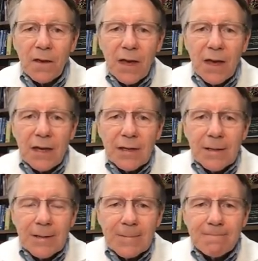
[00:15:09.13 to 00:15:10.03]
a,
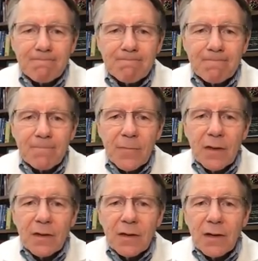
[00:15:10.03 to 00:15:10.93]
um,
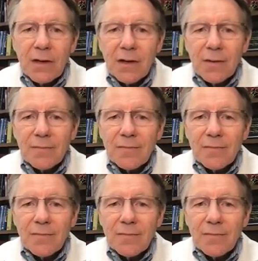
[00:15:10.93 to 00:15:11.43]
uh,